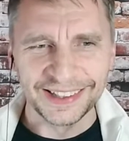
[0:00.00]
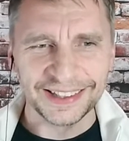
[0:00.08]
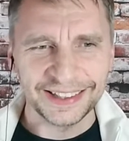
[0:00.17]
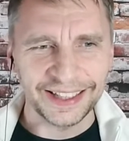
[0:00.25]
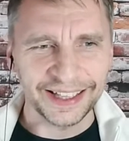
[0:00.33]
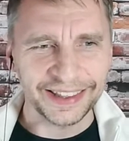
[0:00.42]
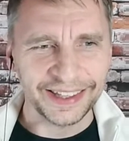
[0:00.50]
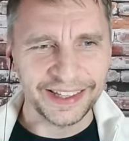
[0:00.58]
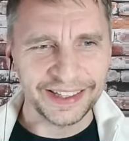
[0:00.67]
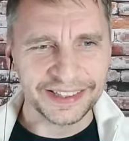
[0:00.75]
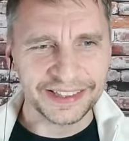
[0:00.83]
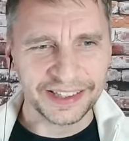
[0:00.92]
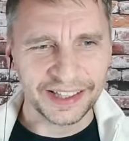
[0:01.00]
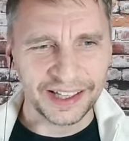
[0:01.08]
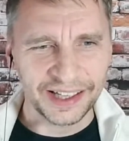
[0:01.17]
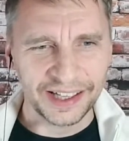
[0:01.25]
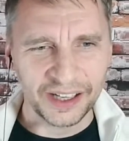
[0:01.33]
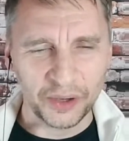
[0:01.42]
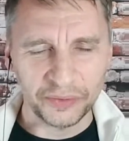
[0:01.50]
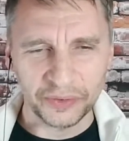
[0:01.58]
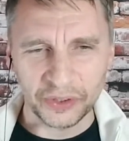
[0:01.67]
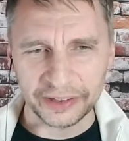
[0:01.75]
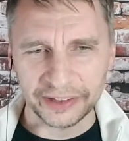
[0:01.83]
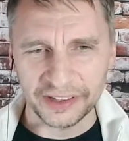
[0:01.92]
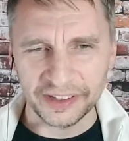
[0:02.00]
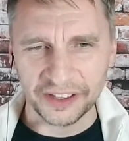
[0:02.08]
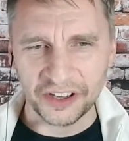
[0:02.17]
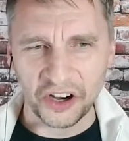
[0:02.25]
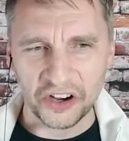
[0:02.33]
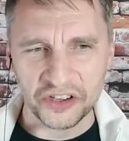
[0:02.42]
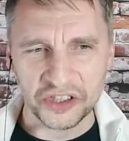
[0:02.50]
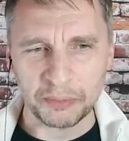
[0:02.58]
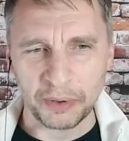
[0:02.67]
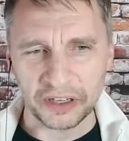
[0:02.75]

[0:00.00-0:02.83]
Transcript: Yeah, this clearly the car just